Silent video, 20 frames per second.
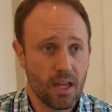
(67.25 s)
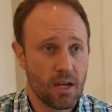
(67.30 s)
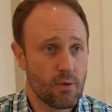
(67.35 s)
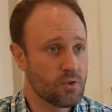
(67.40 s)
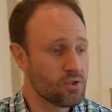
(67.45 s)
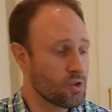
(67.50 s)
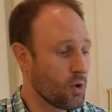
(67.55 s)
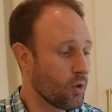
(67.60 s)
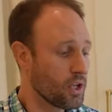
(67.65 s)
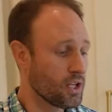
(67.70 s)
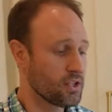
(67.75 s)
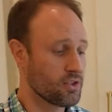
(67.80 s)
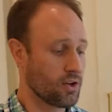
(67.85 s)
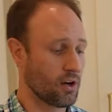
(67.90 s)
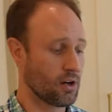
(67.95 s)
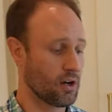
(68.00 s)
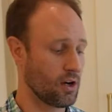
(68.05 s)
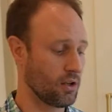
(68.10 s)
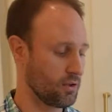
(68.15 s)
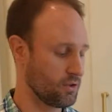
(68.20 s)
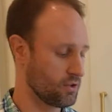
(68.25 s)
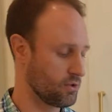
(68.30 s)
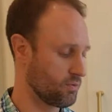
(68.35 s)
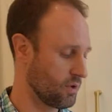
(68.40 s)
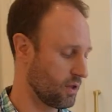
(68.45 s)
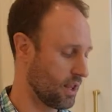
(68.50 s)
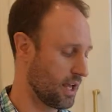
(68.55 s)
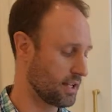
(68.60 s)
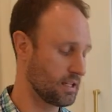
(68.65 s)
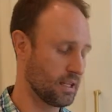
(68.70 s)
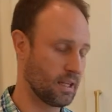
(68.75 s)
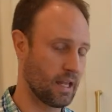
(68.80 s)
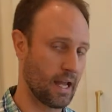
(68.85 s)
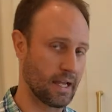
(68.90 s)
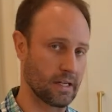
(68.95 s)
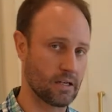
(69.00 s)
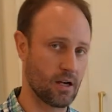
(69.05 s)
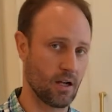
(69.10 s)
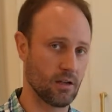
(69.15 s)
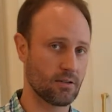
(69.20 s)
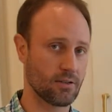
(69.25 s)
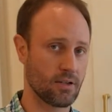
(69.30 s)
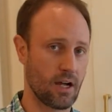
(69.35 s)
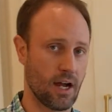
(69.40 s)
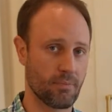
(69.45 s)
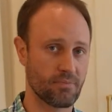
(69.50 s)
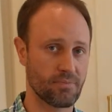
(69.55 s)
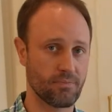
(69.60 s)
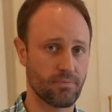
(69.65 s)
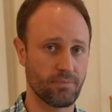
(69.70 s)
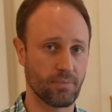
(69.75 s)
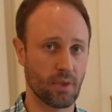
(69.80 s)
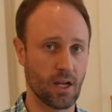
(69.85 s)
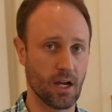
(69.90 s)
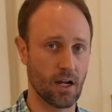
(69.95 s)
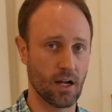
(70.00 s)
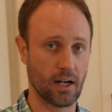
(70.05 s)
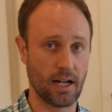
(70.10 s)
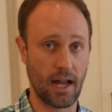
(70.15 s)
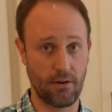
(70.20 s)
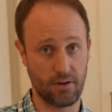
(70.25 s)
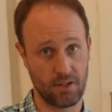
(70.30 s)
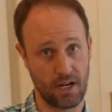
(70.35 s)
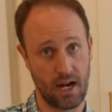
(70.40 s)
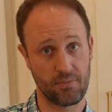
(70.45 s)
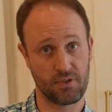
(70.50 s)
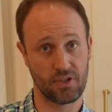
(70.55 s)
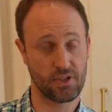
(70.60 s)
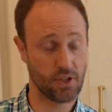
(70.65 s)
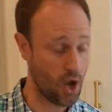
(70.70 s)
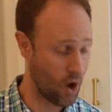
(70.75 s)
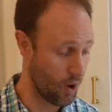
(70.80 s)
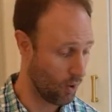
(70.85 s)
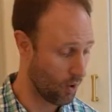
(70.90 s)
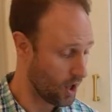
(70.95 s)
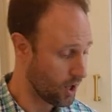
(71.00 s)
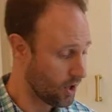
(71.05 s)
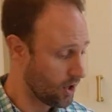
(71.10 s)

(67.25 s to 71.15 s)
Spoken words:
and it was only in dark colors, and we liked light color countertops. So